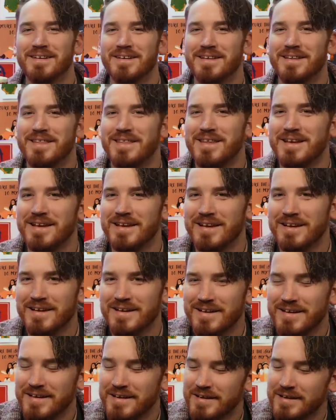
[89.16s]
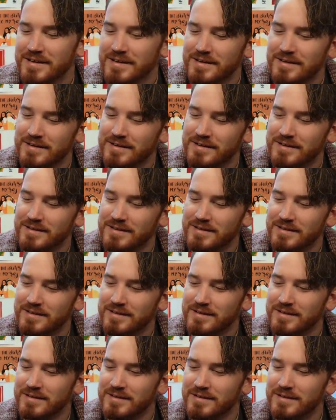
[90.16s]

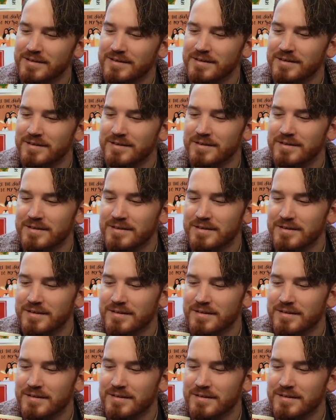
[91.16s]
The person shown says nothing.